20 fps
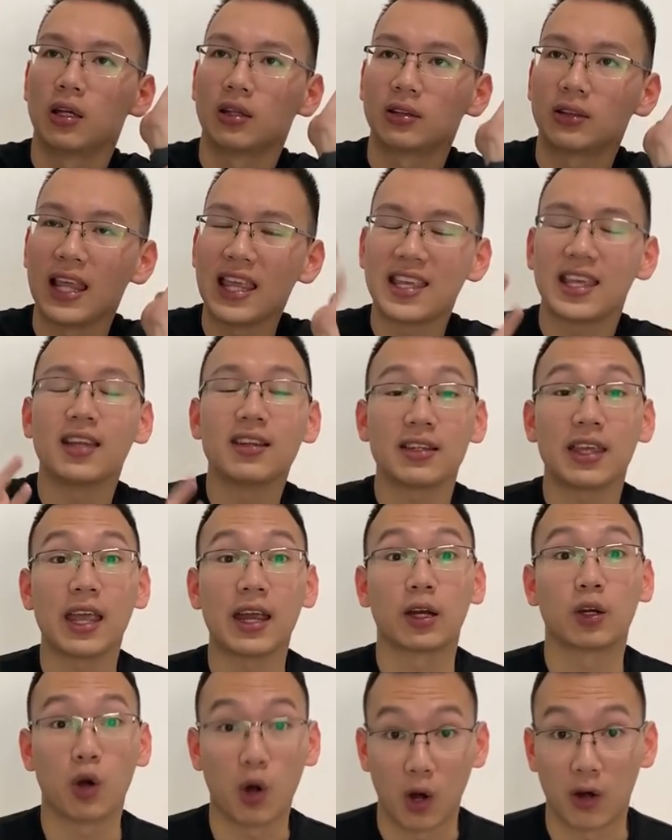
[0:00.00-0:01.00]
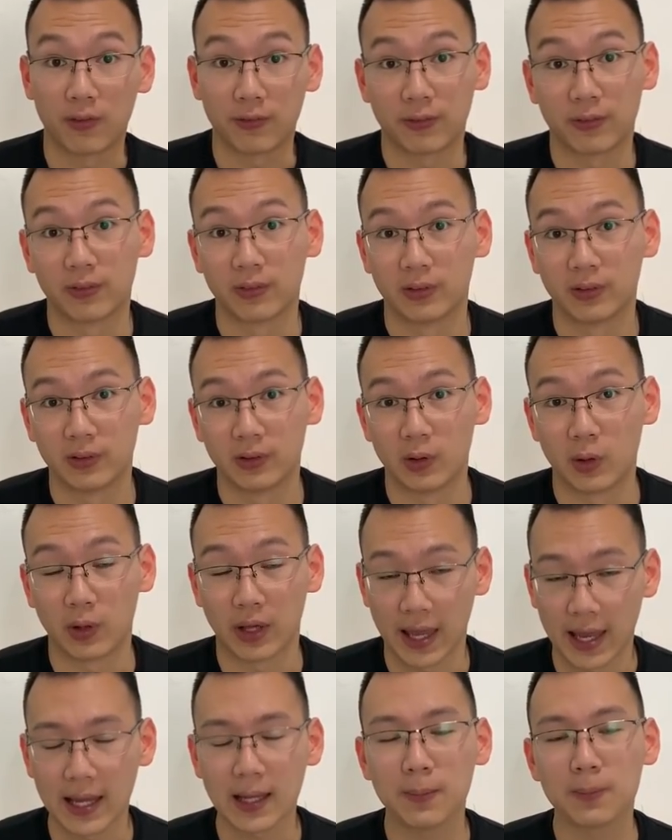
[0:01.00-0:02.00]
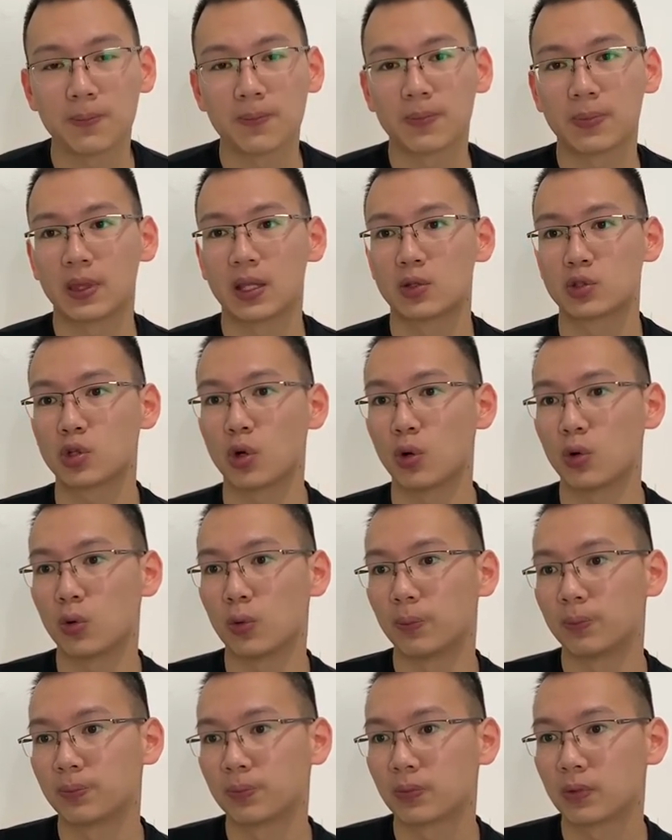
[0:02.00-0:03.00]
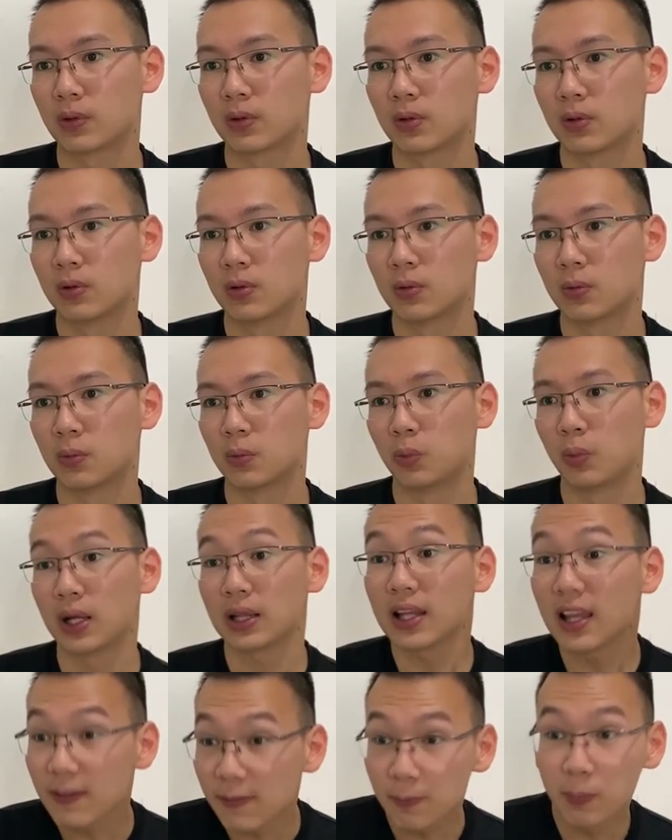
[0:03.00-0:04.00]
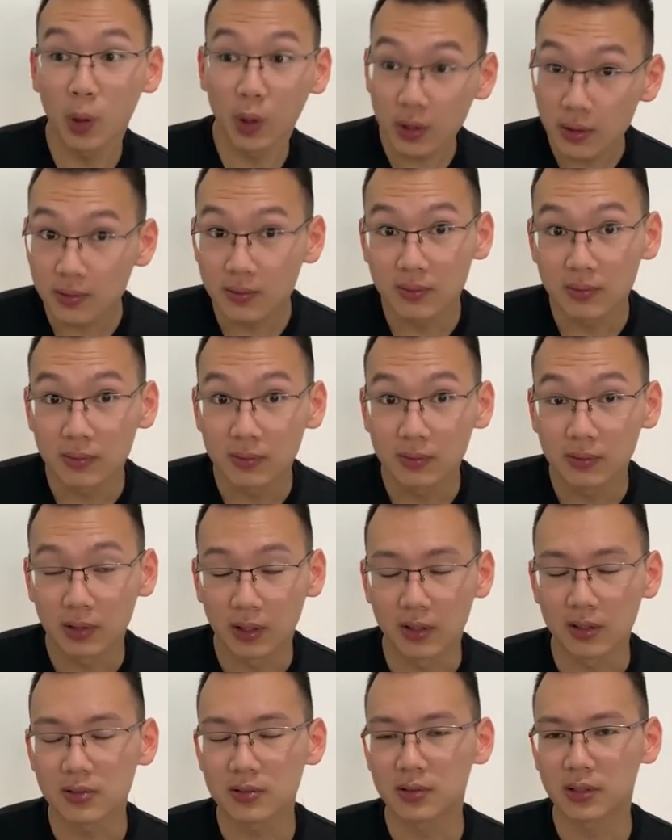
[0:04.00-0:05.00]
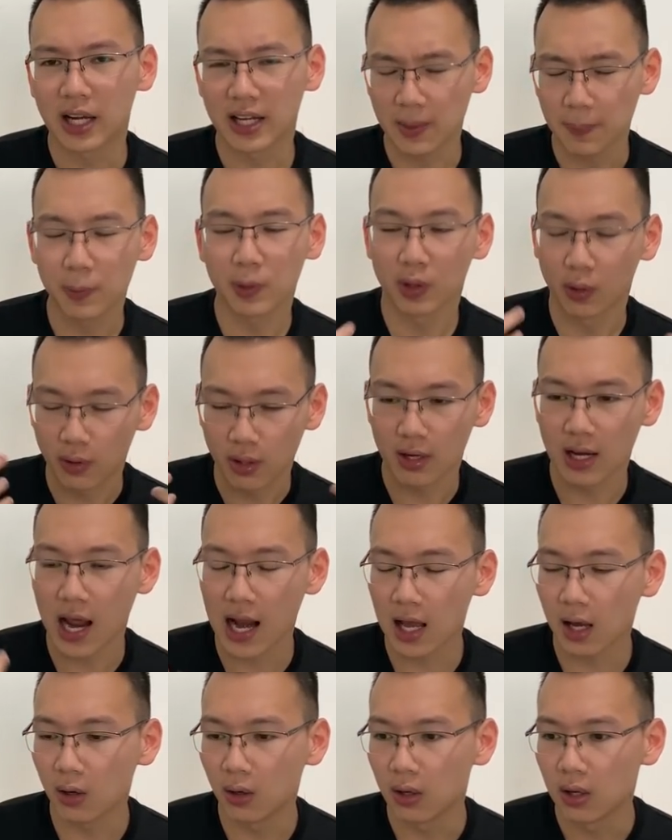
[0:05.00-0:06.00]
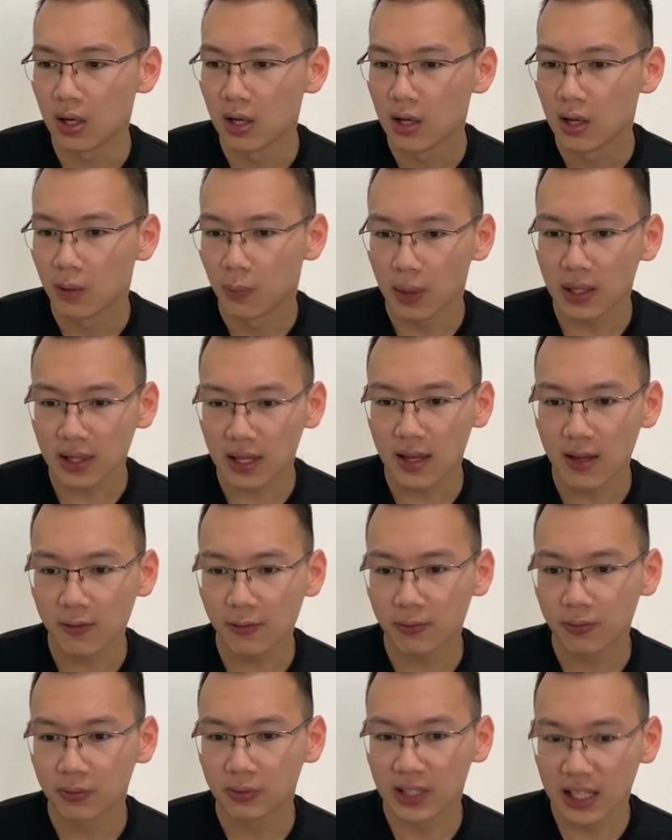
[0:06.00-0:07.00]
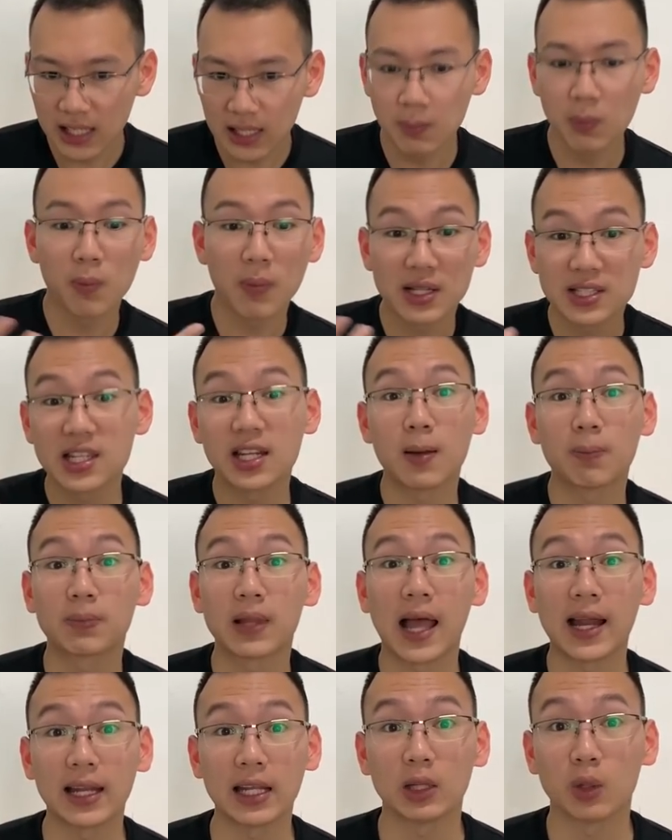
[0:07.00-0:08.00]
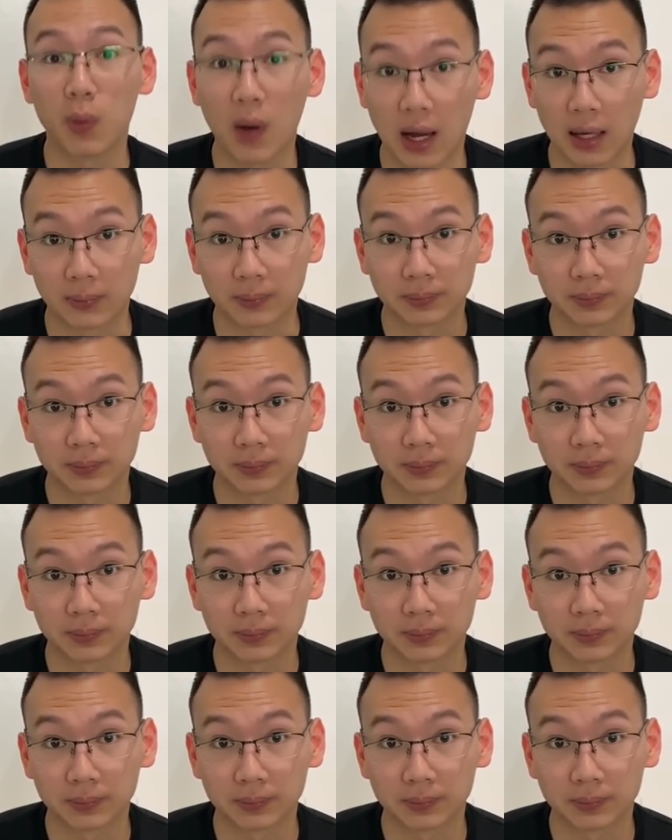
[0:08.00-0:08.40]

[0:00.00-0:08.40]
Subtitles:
taken care of. Okay? So, what if po, no? Kani po, nahuna na anak ko. What if, dili mo magsinabtani duha?